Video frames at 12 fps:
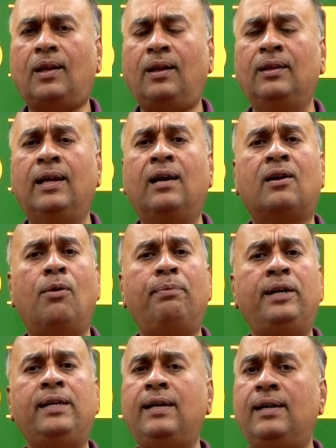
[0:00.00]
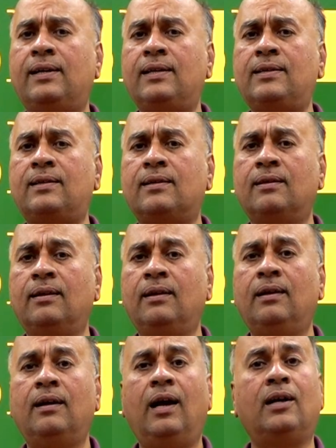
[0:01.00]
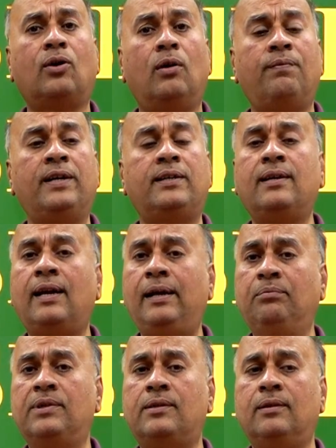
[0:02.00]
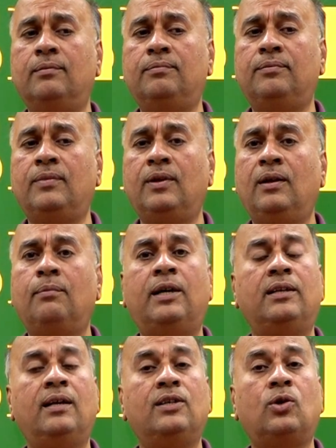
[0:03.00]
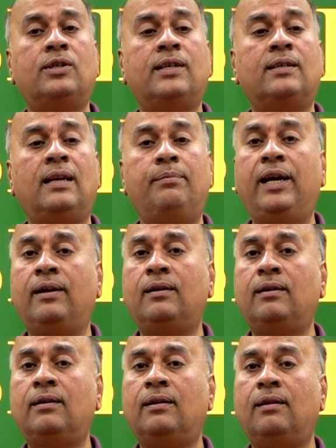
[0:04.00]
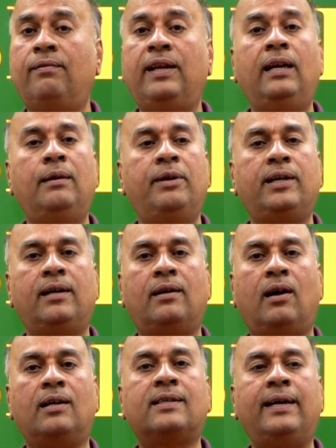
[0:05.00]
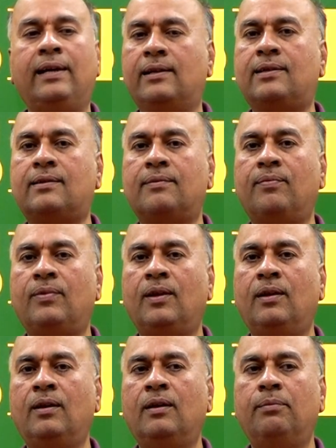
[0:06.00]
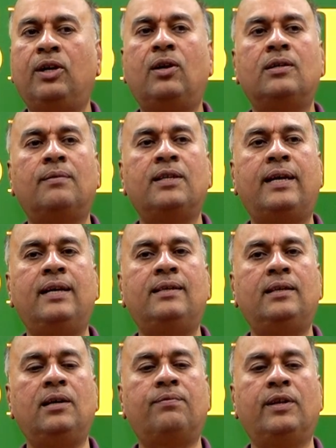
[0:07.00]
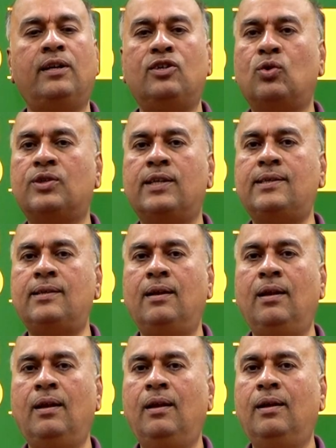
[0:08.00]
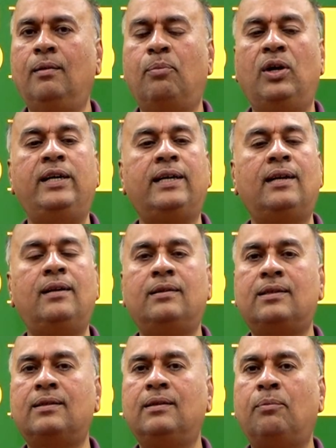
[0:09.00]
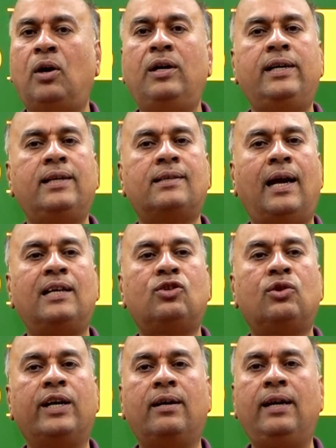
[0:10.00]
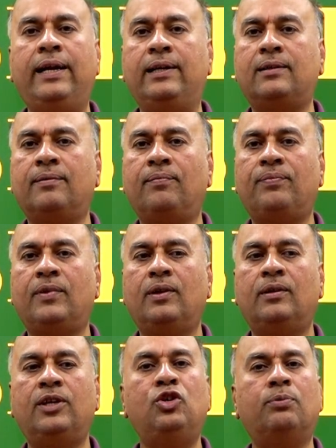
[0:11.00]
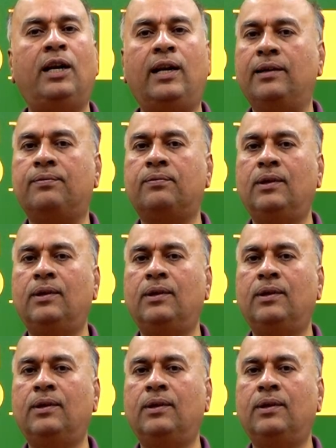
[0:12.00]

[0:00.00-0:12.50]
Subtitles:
There are competing interests and conflicting claims, but the resources remain very limited or scarce. Because of the scarcity of the resources, politics has to regulate the human life.